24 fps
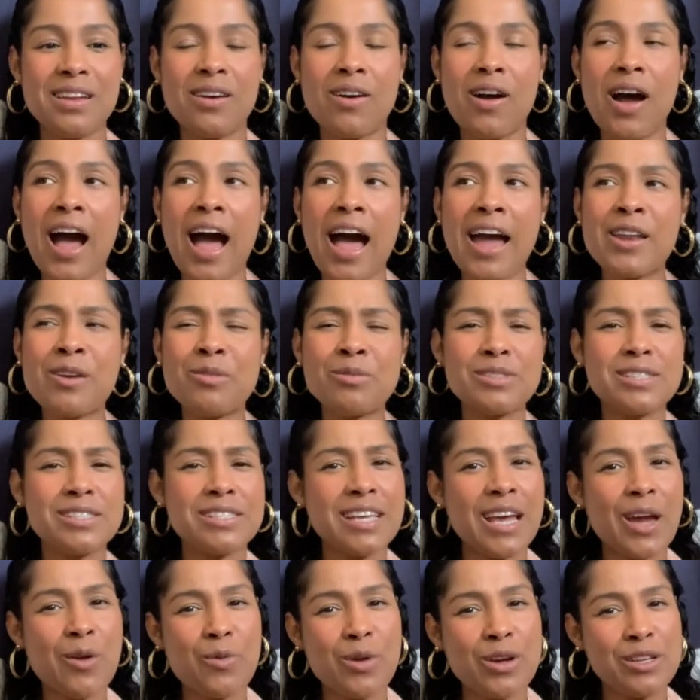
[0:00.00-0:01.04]
I don't
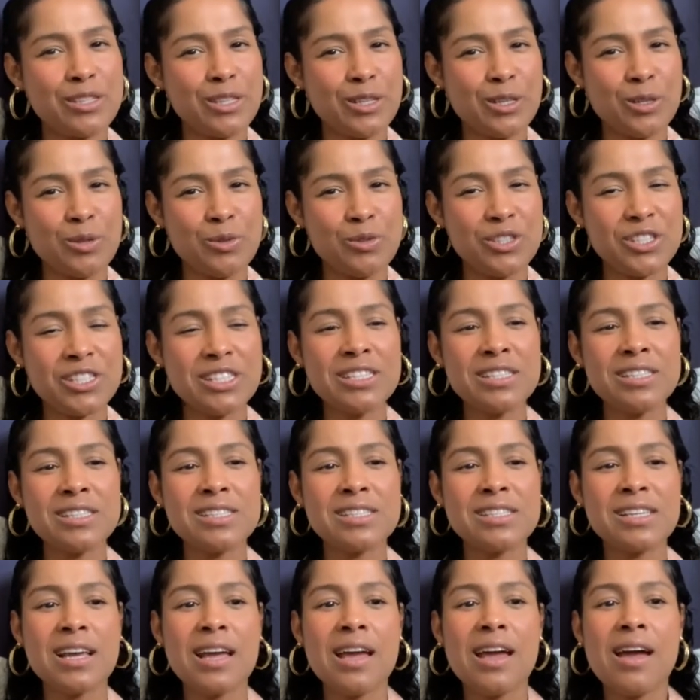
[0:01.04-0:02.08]
set resolutions,
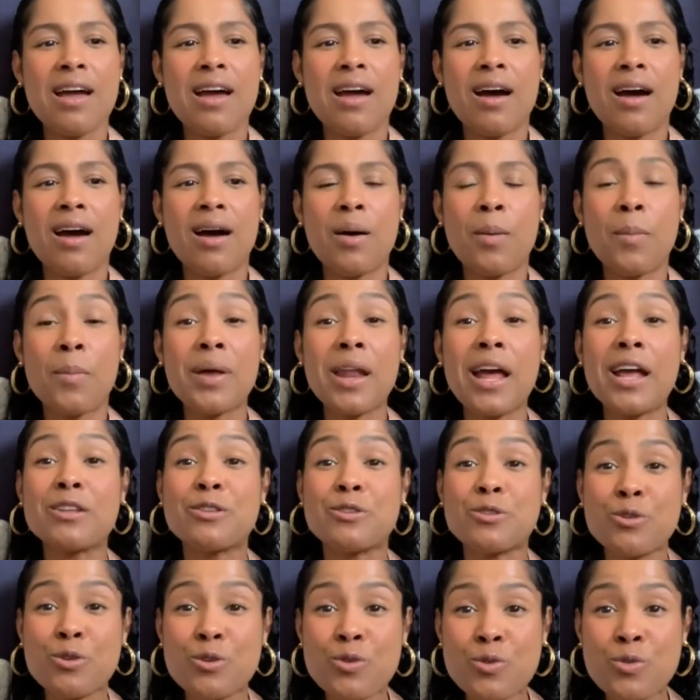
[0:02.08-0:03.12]
but I
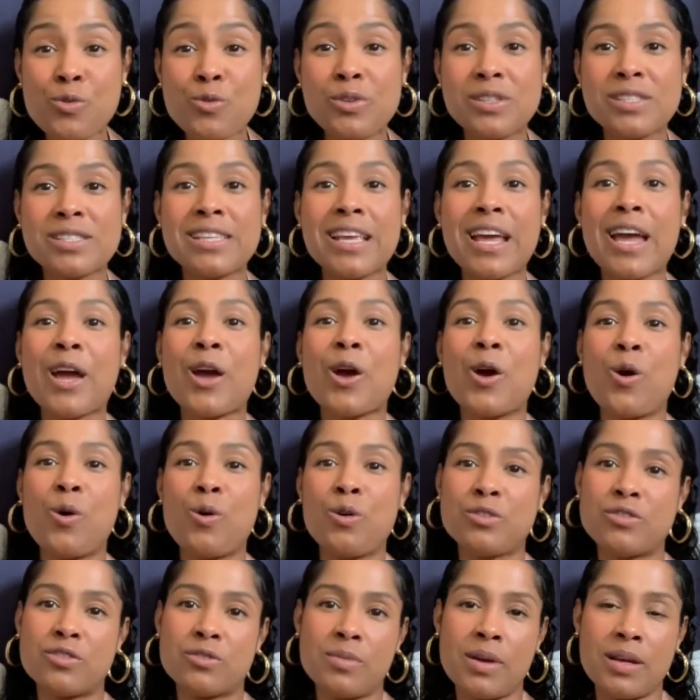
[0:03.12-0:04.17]
do set
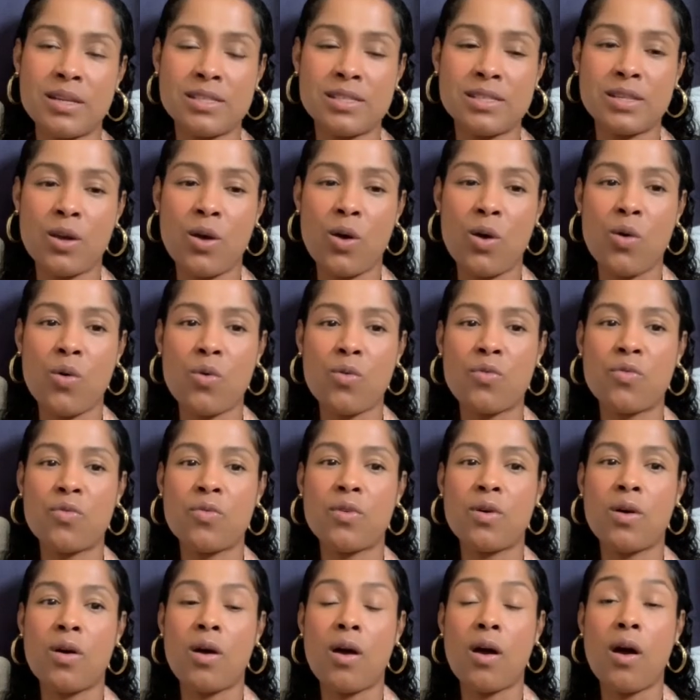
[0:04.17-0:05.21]
goals for myself
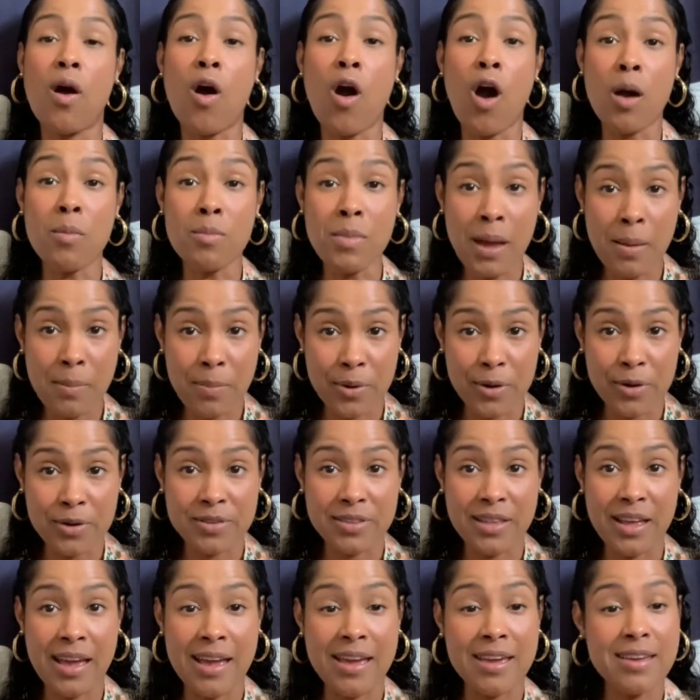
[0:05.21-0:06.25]
on my
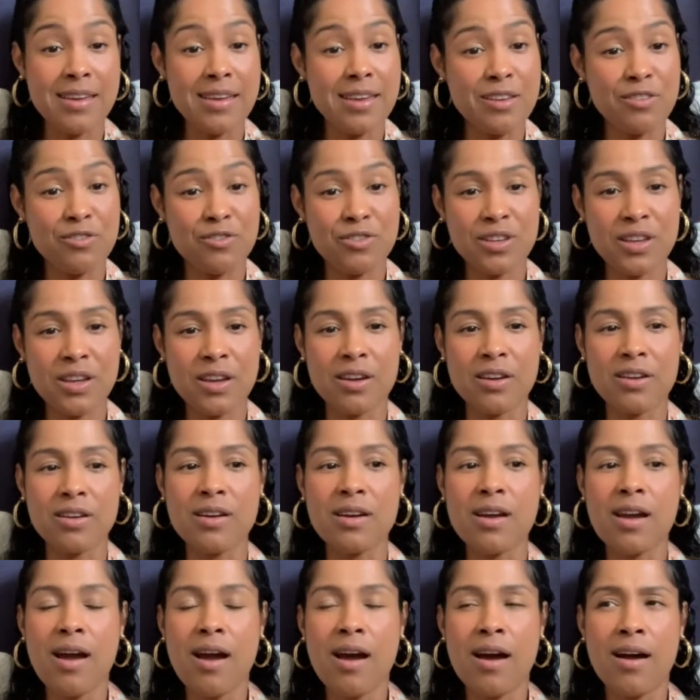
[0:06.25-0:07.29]
birthday each year.
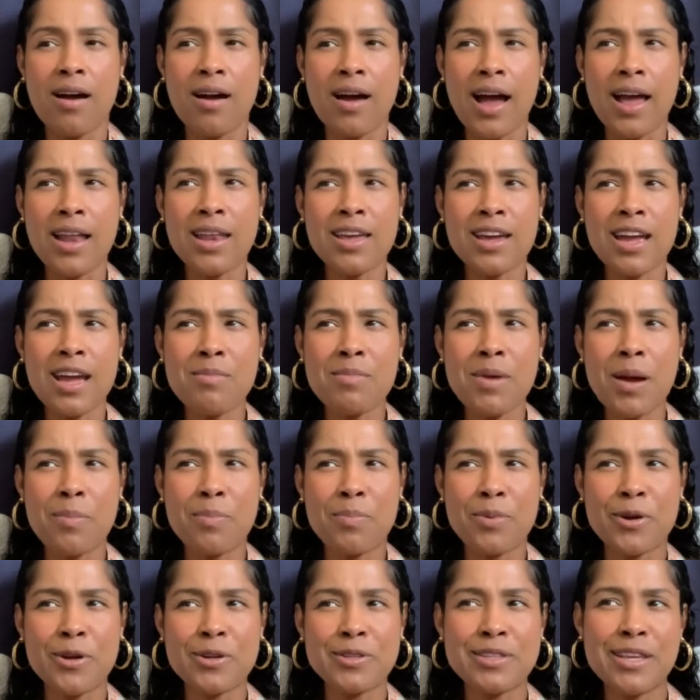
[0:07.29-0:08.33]
I look at my
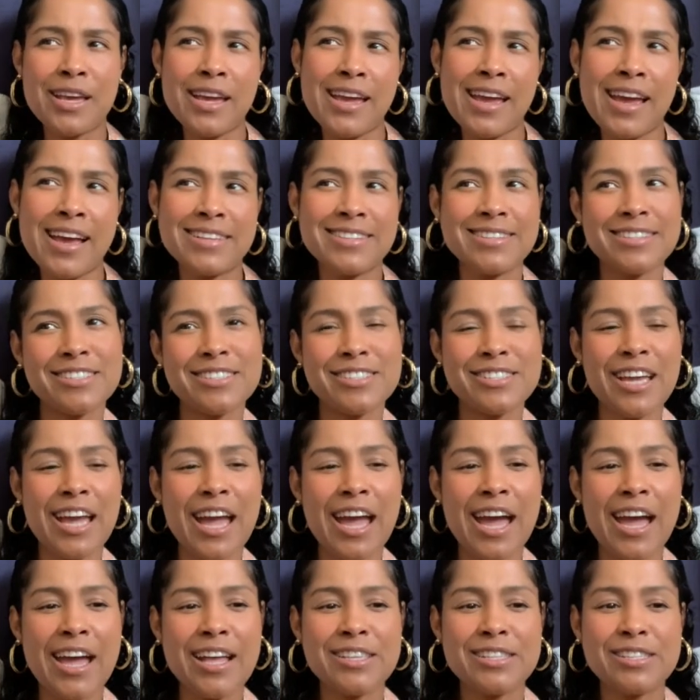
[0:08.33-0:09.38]
birthday as a
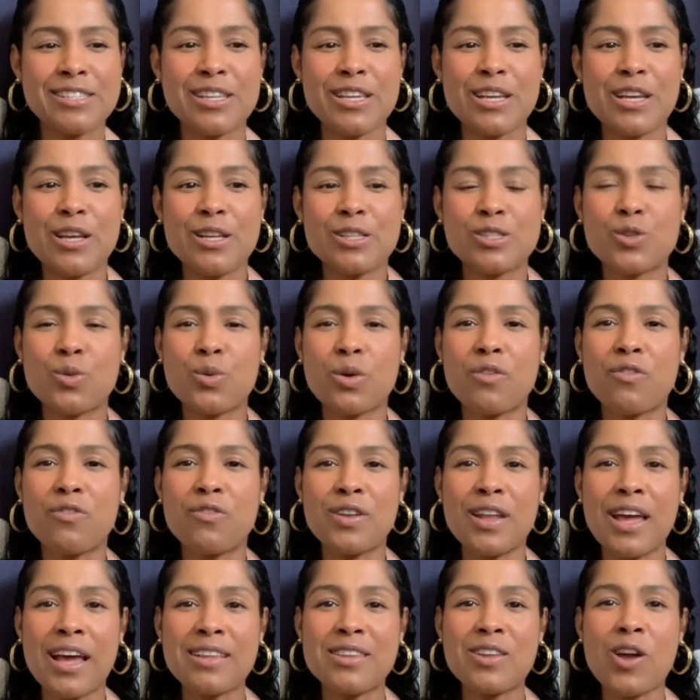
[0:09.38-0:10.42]
chance to
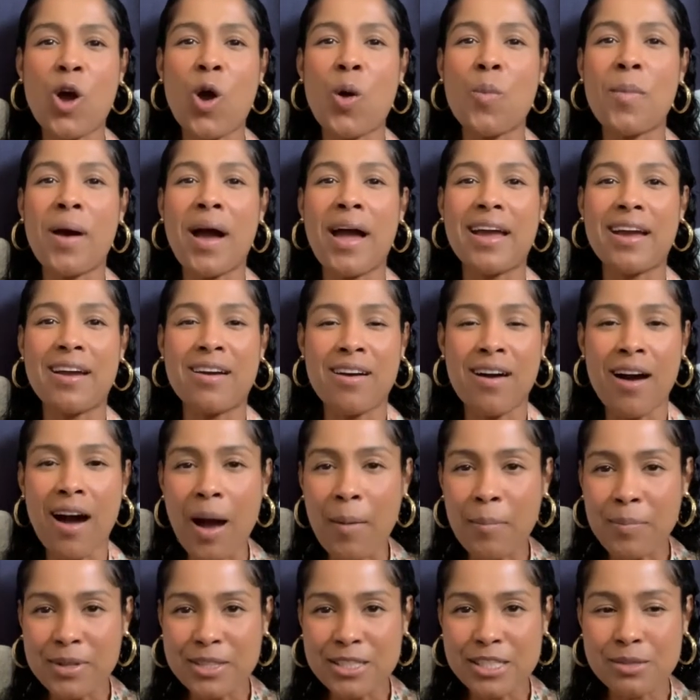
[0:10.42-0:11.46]
reflect on my
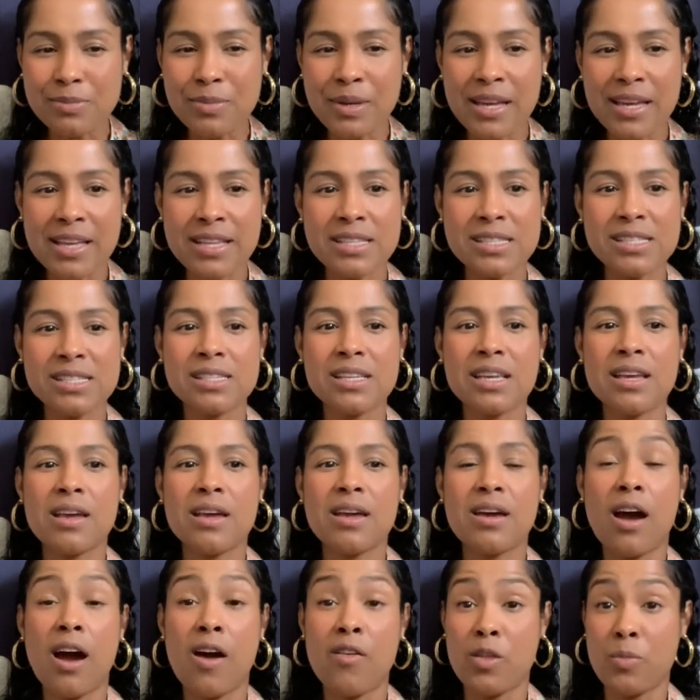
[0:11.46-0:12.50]
accomplishments
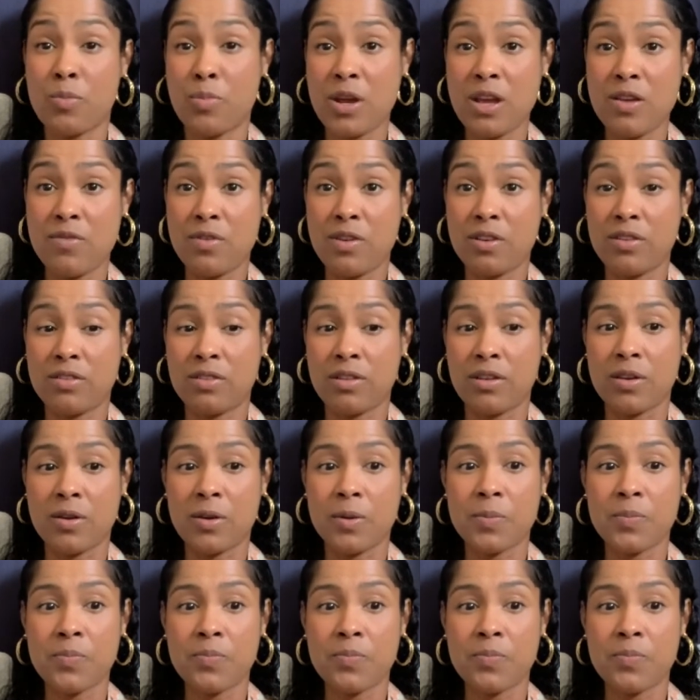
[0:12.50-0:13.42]
of the previous year.